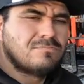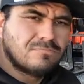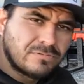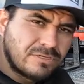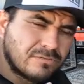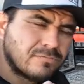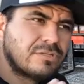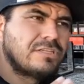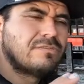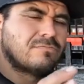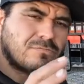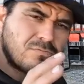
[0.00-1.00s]
when you're
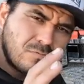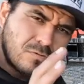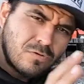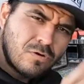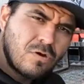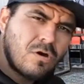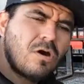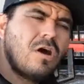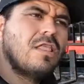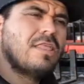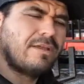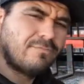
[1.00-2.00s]
really
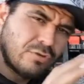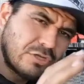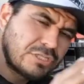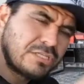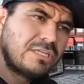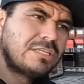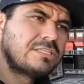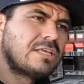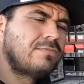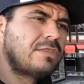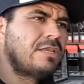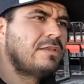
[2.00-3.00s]
like pushing into
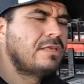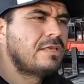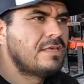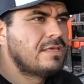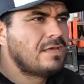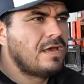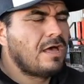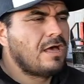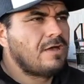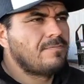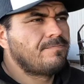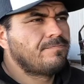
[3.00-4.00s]
something
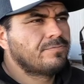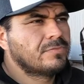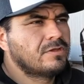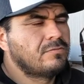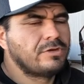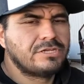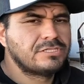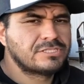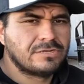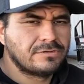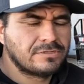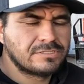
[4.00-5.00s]
um, where you just
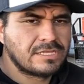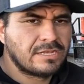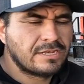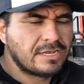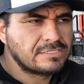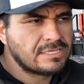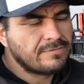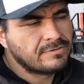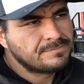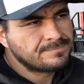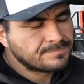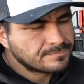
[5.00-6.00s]
don't notice that on 97.
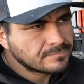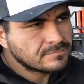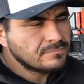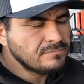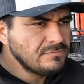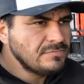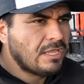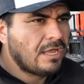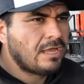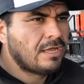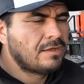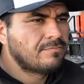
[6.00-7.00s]

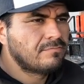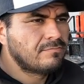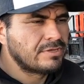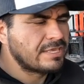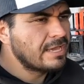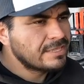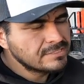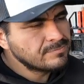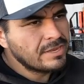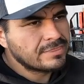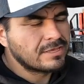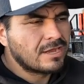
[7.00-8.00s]
Um, but yeah, that's
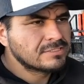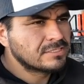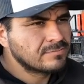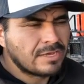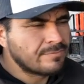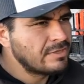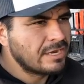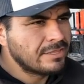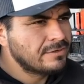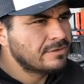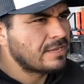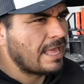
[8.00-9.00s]
my thoughts. I mean,
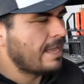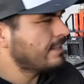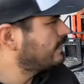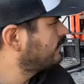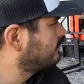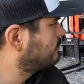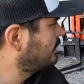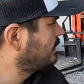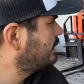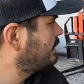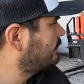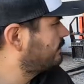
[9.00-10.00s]
other than that, they
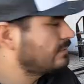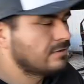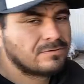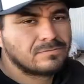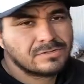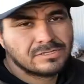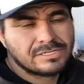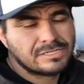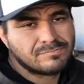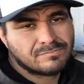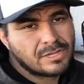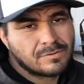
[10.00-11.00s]
really feel
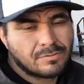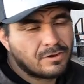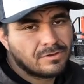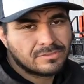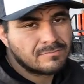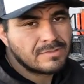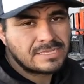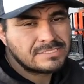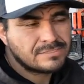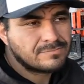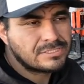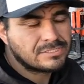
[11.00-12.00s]
really. They're both
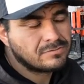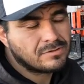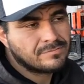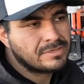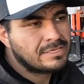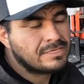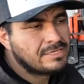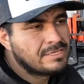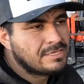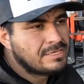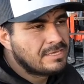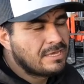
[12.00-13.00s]
amazing pieces of equipment.
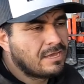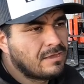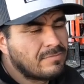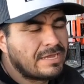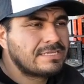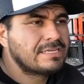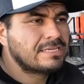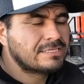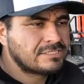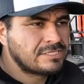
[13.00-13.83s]
Um, I did get a